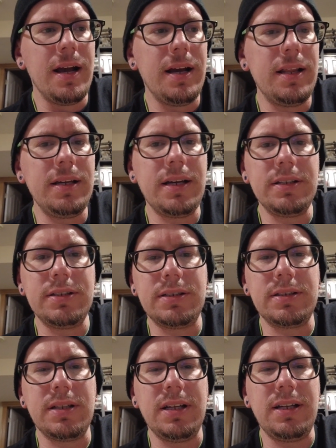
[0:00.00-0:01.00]
I think I
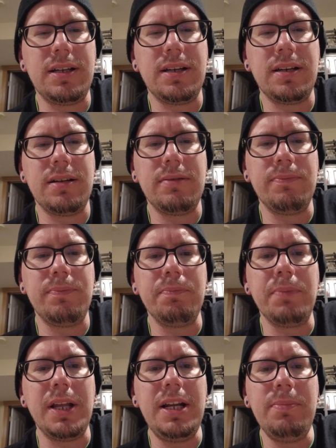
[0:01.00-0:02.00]
just like
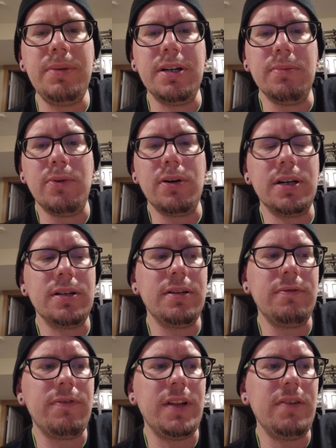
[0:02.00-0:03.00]
plain beer more
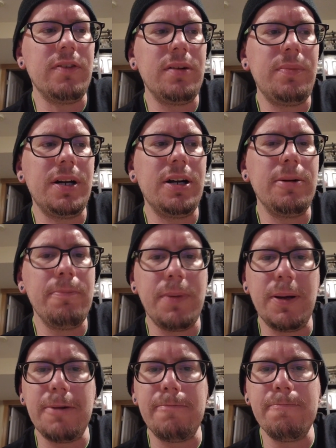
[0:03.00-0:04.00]
than flavored beer,
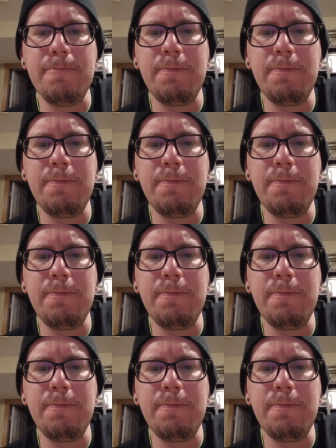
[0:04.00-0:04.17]
but